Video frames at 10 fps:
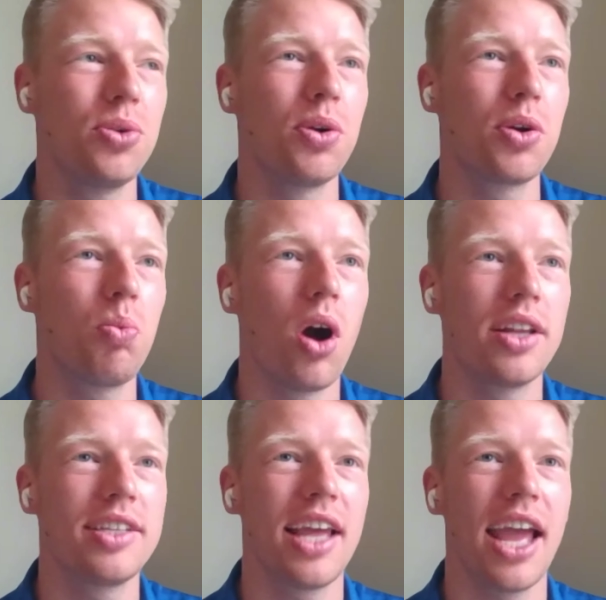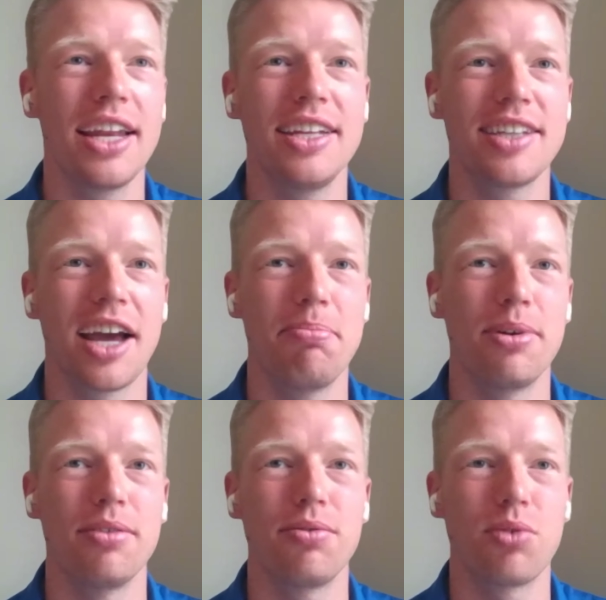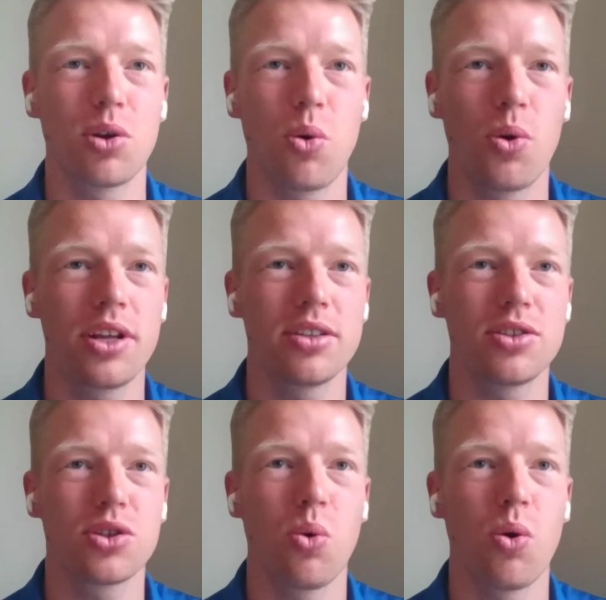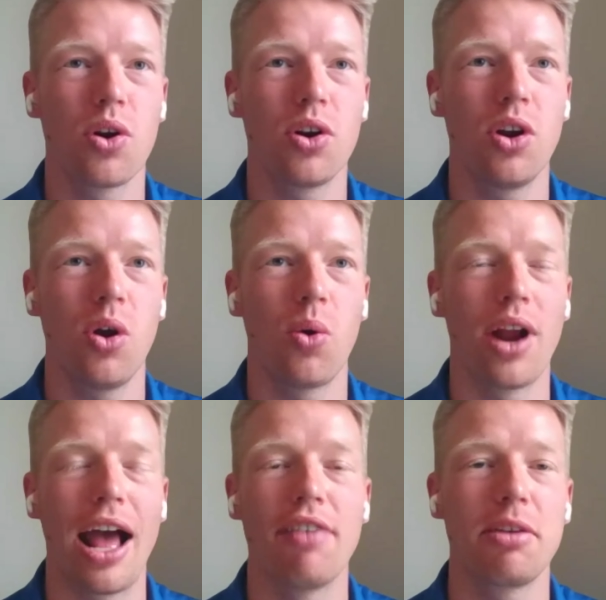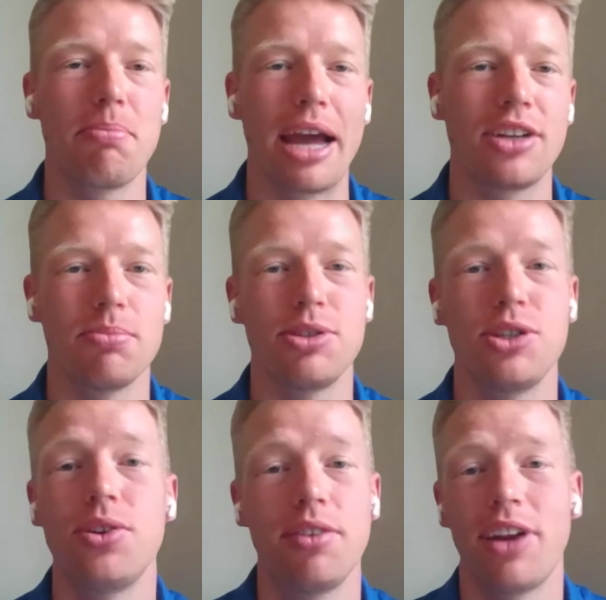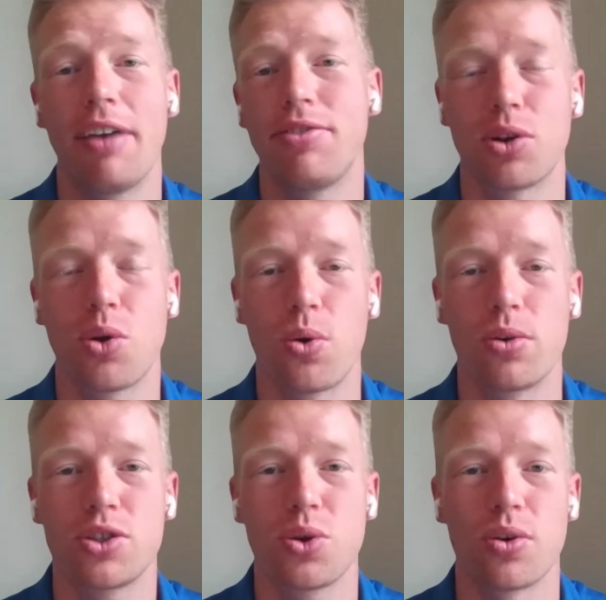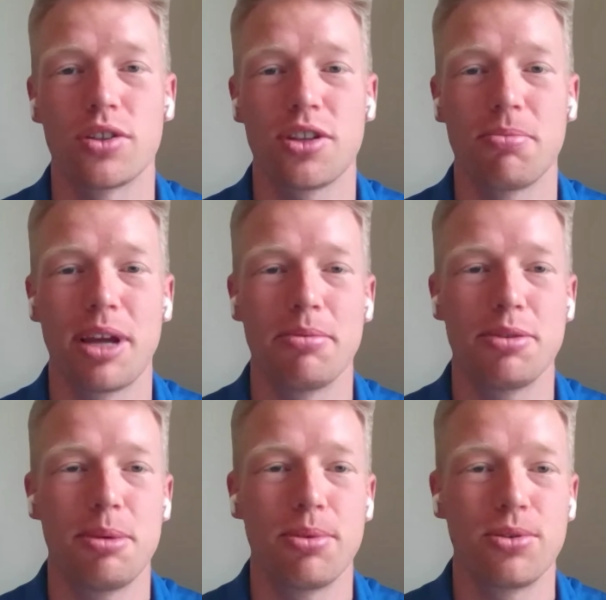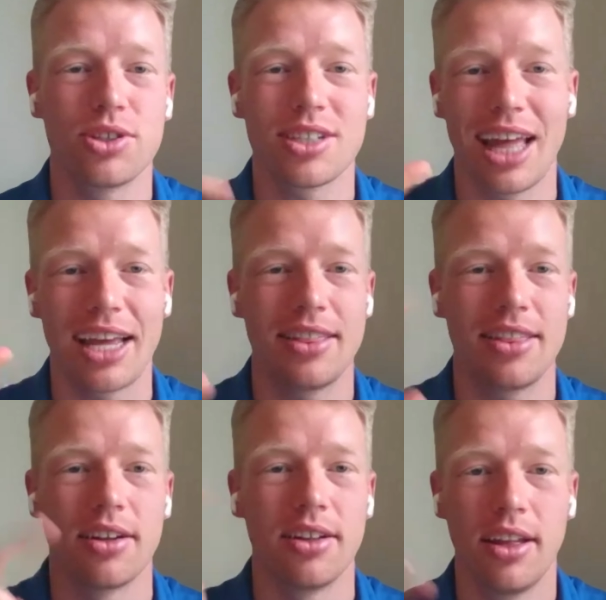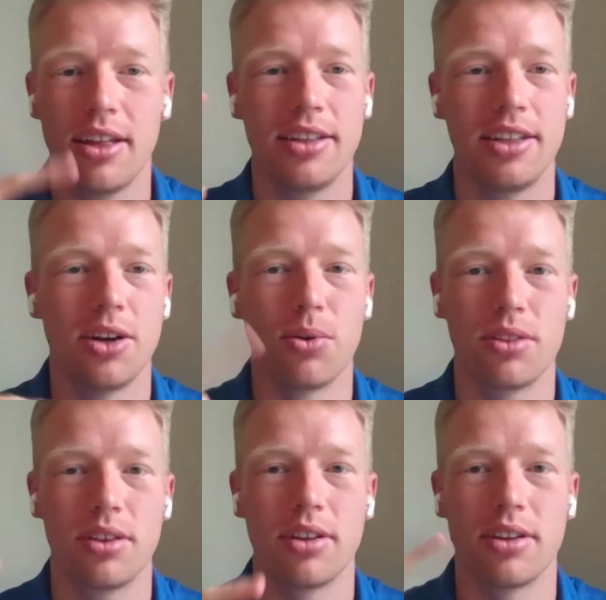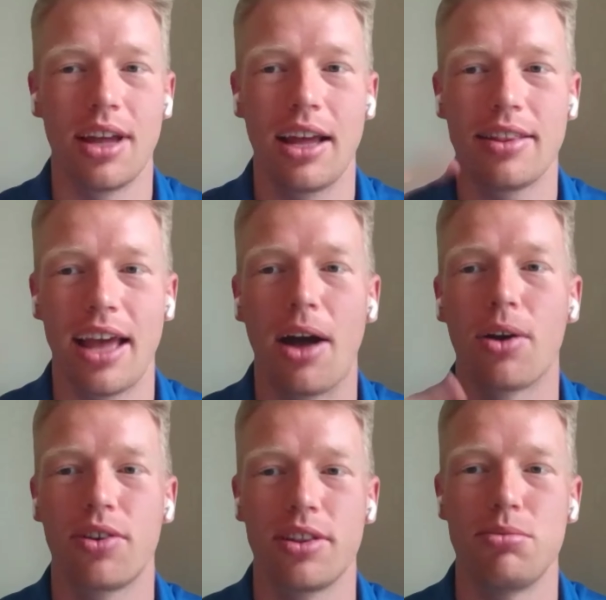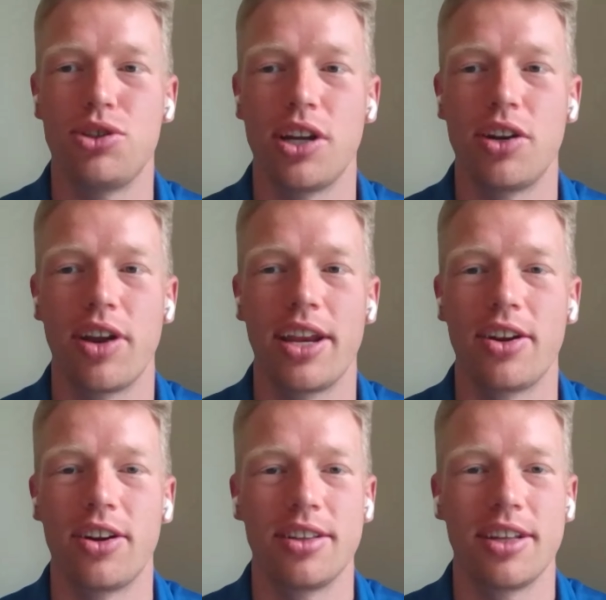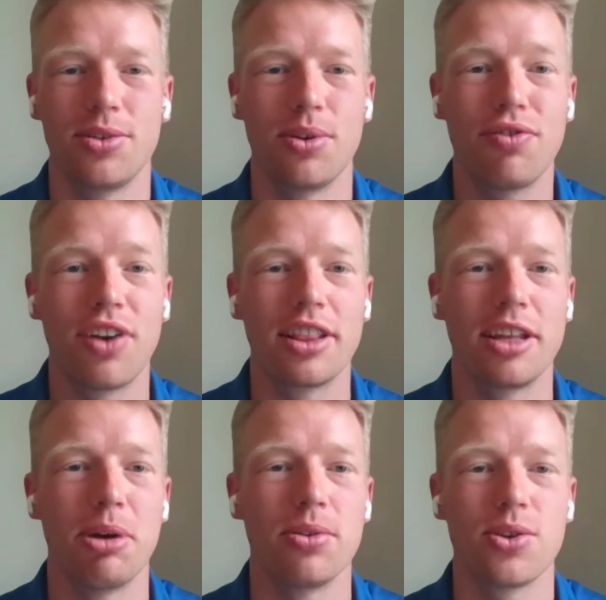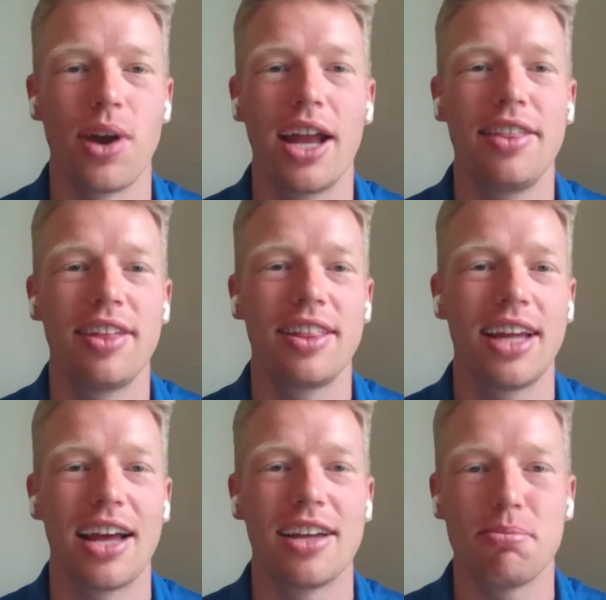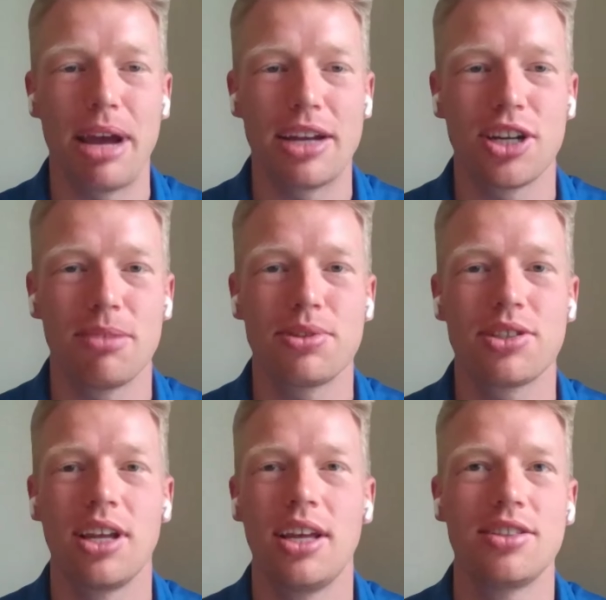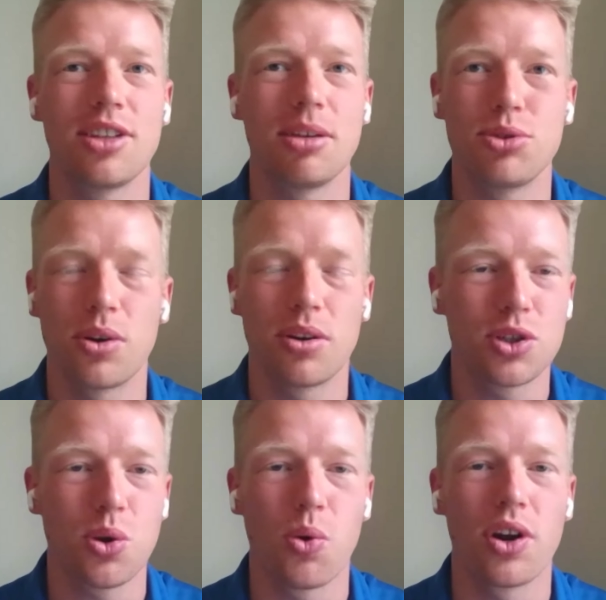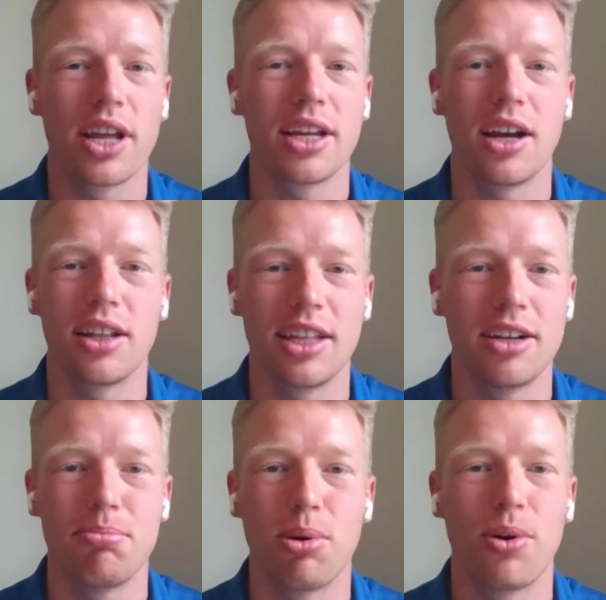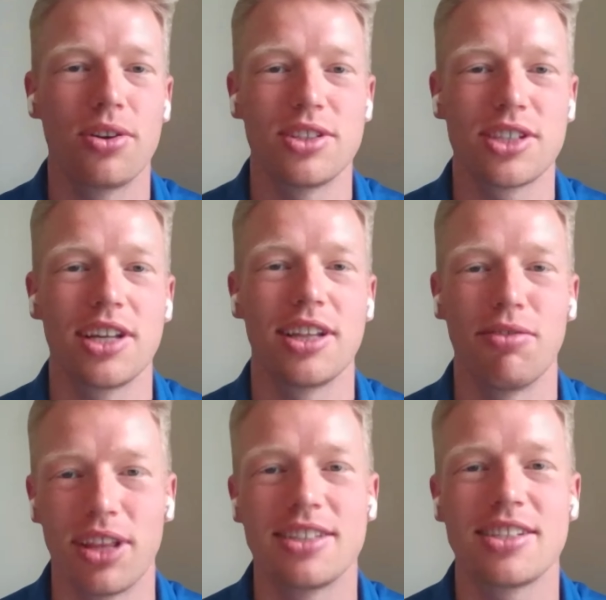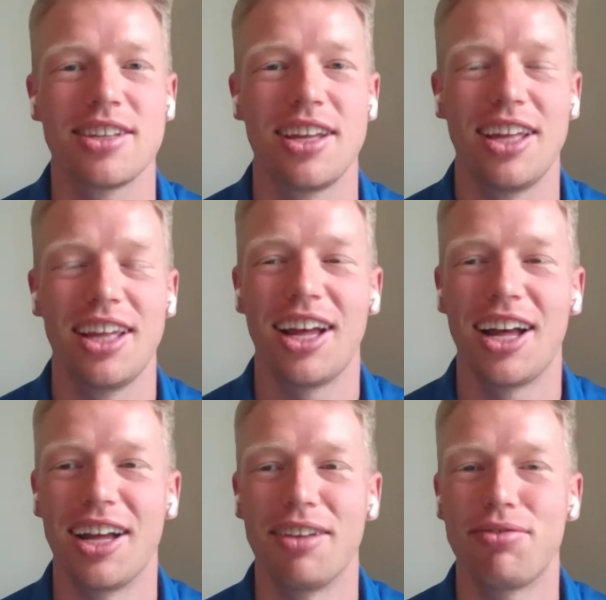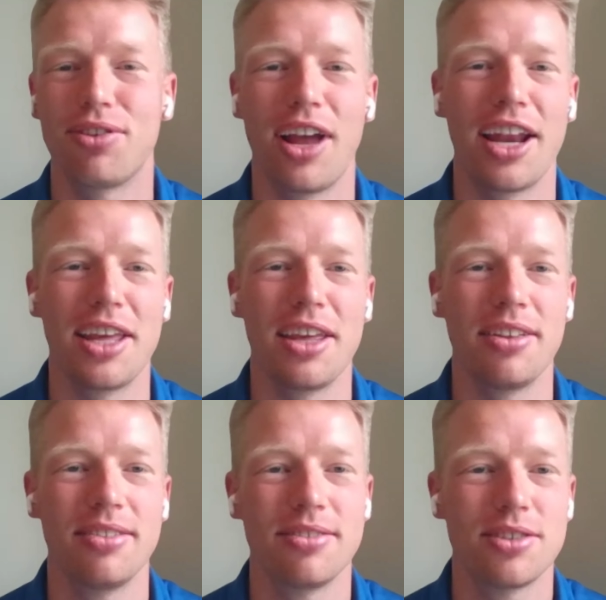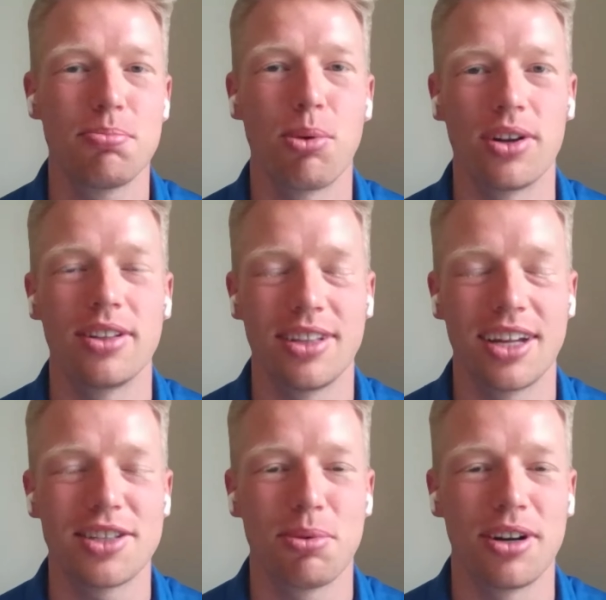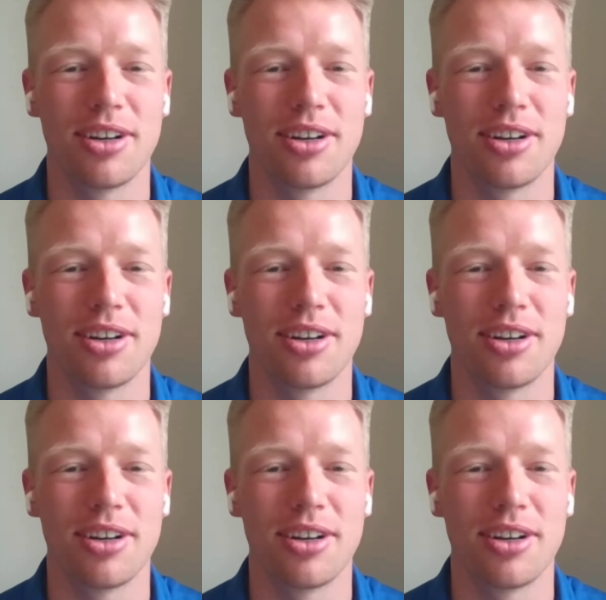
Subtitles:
where you would want any type of recording a score or having matchups. You don't even have to record scores. Sometimes people just like the algorithm generator. They do it friendly mode. So anything that has matchups, some sort of scoring, a leaderboard or a skill level, that's for any sport. That's